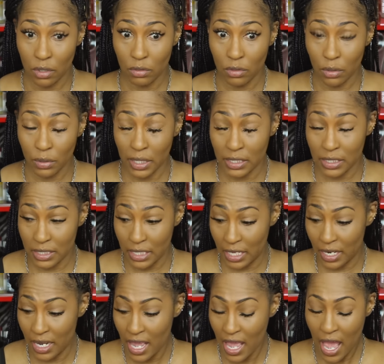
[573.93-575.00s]
I don't know what I just
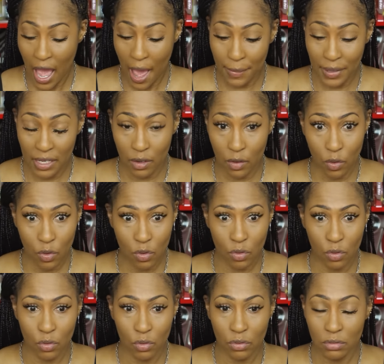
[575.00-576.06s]
did. I've been
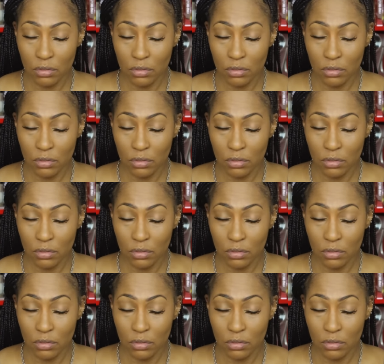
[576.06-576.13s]
ooh,